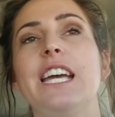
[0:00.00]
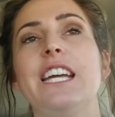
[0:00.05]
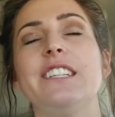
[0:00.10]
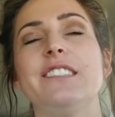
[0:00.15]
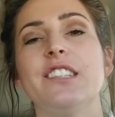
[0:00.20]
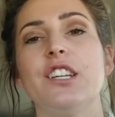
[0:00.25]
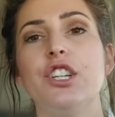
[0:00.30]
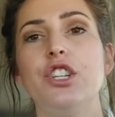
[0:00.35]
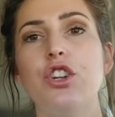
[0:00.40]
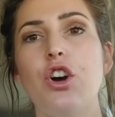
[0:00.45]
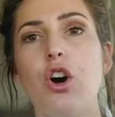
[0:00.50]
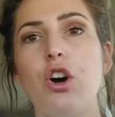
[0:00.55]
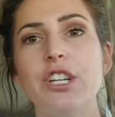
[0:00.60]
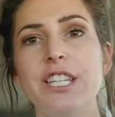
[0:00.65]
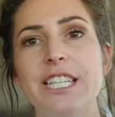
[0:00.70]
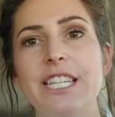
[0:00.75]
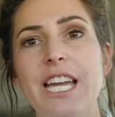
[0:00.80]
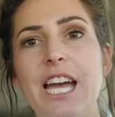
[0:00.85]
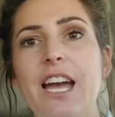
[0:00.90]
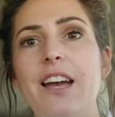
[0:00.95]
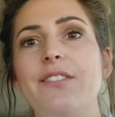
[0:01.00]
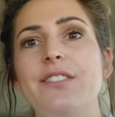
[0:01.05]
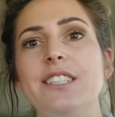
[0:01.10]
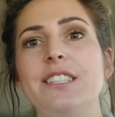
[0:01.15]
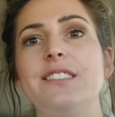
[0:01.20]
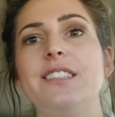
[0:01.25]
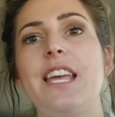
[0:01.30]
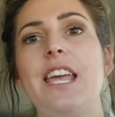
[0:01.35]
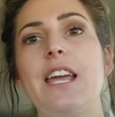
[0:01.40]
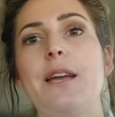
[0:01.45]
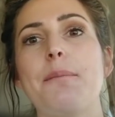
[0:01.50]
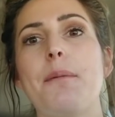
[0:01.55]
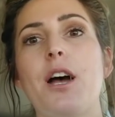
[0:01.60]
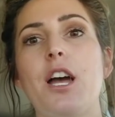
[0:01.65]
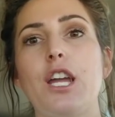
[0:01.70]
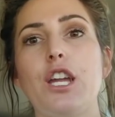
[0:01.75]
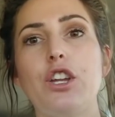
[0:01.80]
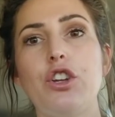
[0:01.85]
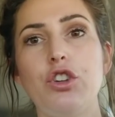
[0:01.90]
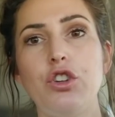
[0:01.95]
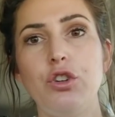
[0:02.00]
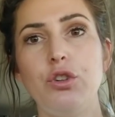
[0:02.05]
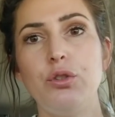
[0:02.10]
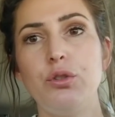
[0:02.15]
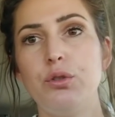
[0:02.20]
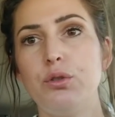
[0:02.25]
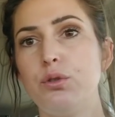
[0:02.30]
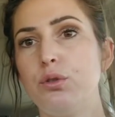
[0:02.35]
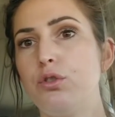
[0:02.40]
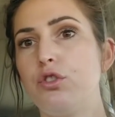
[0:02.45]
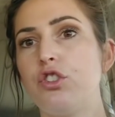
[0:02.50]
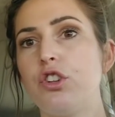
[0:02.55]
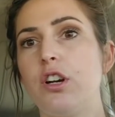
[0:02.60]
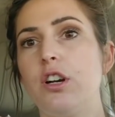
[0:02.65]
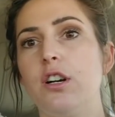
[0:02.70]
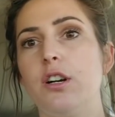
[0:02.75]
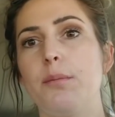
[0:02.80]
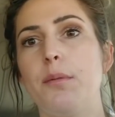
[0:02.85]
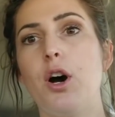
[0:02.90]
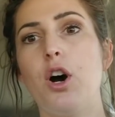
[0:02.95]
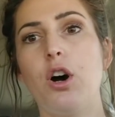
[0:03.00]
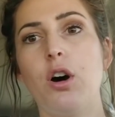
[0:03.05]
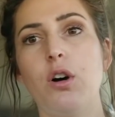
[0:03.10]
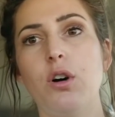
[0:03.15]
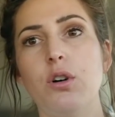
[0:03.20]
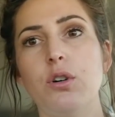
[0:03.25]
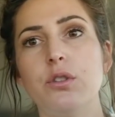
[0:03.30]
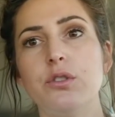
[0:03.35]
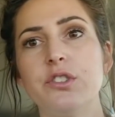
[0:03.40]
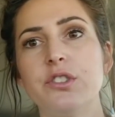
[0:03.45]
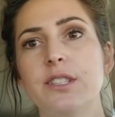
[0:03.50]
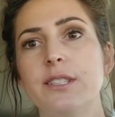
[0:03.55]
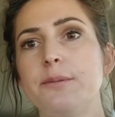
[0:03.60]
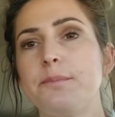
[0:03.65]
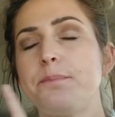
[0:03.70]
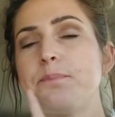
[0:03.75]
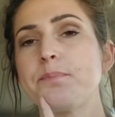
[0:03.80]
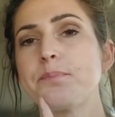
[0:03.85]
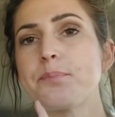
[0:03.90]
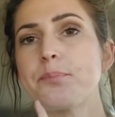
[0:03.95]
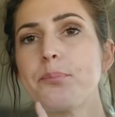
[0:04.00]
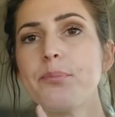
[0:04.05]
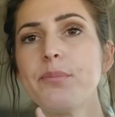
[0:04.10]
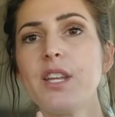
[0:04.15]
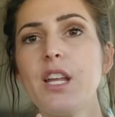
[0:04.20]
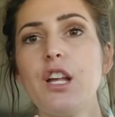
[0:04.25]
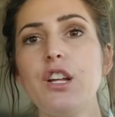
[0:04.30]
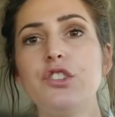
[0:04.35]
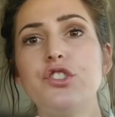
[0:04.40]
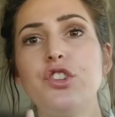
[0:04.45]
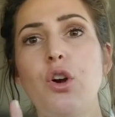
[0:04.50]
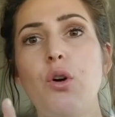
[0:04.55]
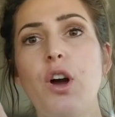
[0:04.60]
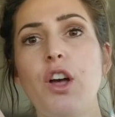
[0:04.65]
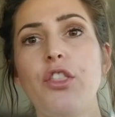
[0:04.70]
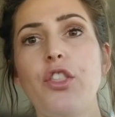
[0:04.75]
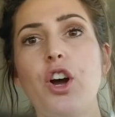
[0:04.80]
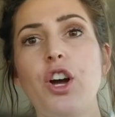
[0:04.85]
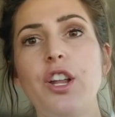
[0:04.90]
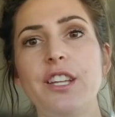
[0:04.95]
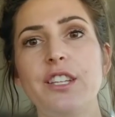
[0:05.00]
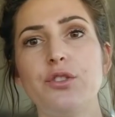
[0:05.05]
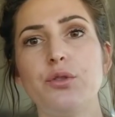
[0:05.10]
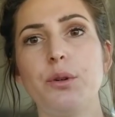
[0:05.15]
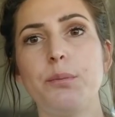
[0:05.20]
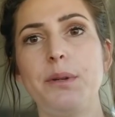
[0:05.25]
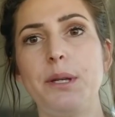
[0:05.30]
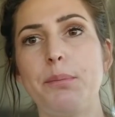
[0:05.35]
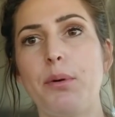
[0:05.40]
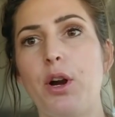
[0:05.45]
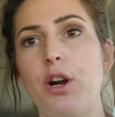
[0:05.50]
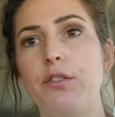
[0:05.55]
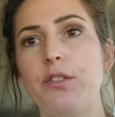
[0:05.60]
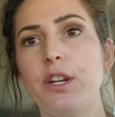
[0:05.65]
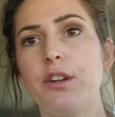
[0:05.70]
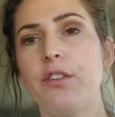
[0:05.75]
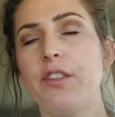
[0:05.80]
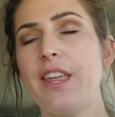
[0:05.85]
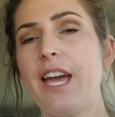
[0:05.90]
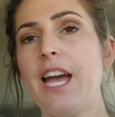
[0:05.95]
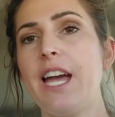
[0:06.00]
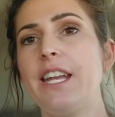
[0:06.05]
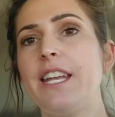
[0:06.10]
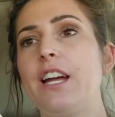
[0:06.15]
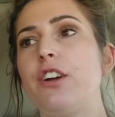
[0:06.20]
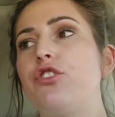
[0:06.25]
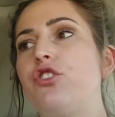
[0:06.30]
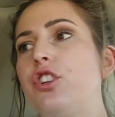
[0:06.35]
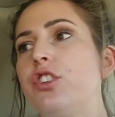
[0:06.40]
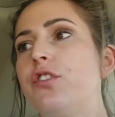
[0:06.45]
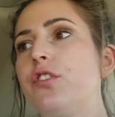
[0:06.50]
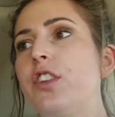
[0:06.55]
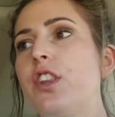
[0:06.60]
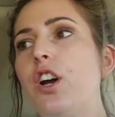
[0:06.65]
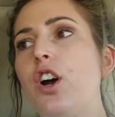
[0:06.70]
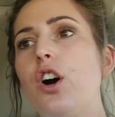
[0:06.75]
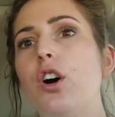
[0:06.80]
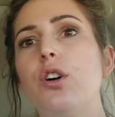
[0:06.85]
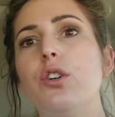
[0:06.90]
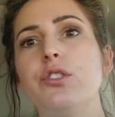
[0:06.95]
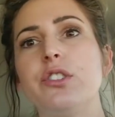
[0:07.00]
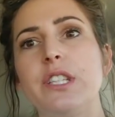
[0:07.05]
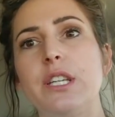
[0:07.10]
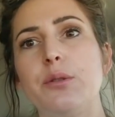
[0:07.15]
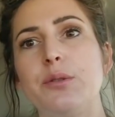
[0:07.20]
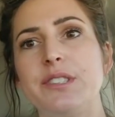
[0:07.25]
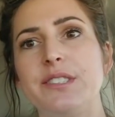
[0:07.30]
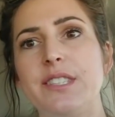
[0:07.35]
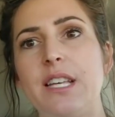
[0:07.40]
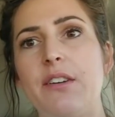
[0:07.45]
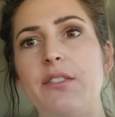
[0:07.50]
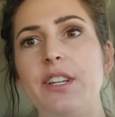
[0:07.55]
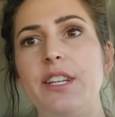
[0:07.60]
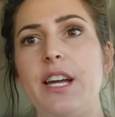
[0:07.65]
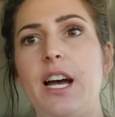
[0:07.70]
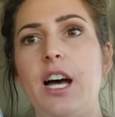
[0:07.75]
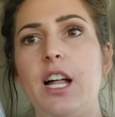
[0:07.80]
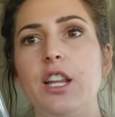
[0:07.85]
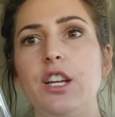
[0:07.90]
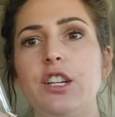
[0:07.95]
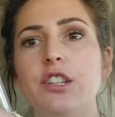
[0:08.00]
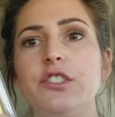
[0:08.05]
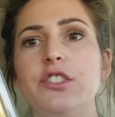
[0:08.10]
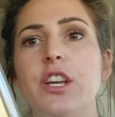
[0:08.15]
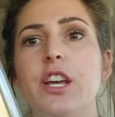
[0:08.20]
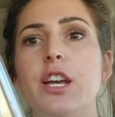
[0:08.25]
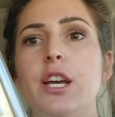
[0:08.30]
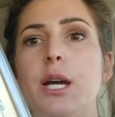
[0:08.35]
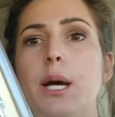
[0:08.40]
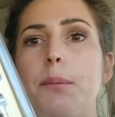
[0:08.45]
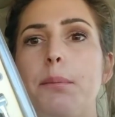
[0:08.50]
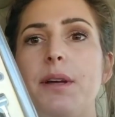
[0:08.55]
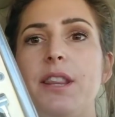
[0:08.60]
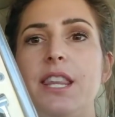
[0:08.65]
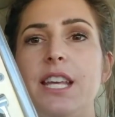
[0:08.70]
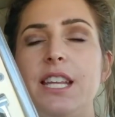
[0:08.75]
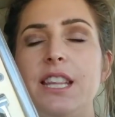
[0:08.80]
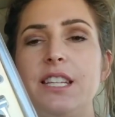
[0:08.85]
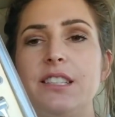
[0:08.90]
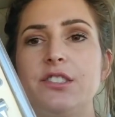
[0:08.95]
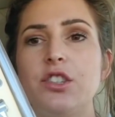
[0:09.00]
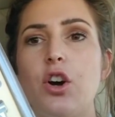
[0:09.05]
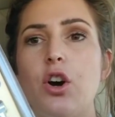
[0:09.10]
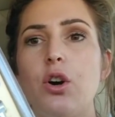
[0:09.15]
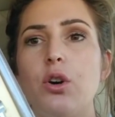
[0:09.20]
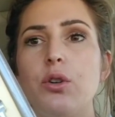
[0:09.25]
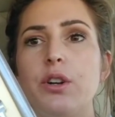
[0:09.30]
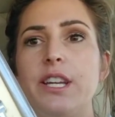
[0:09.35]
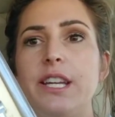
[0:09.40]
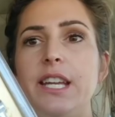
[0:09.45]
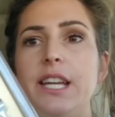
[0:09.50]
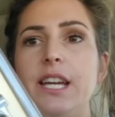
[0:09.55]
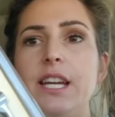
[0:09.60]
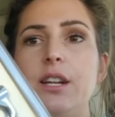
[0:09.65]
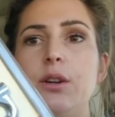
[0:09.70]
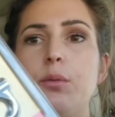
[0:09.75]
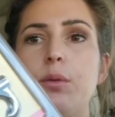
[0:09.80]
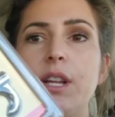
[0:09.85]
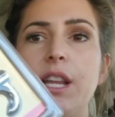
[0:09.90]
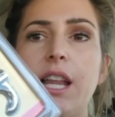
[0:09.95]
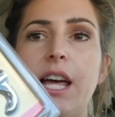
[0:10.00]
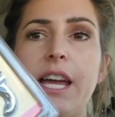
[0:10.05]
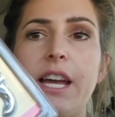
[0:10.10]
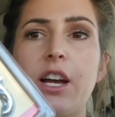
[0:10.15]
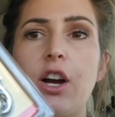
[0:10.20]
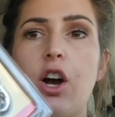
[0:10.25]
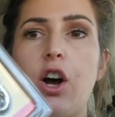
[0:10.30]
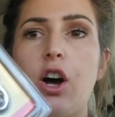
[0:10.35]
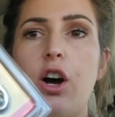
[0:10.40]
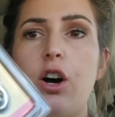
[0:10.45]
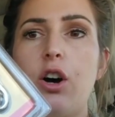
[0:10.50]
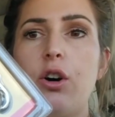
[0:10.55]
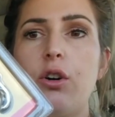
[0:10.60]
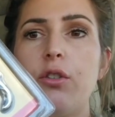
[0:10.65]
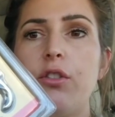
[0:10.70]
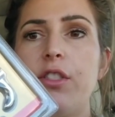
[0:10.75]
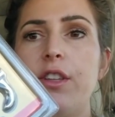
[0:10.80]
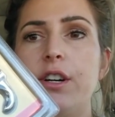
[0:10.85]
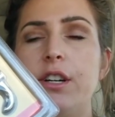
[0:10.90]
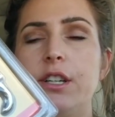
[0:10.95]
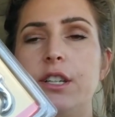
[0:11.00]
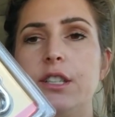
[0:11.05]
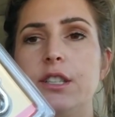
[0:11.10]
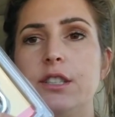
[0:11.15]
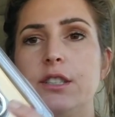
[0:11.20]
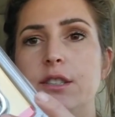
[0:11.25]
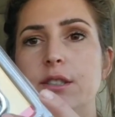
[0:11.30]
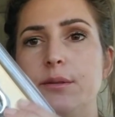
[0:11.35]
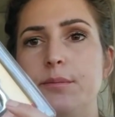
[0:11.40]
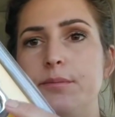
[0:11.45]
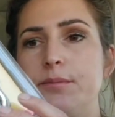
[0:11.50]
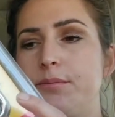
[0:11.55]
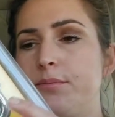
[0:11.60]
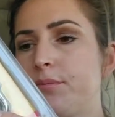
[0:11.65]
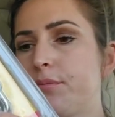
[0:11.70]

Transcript: It's annoying having to take my huge um, hose so I thought this would be perfect for that. Now just for the hose, it was $7. But then this whole kit with like all the, um,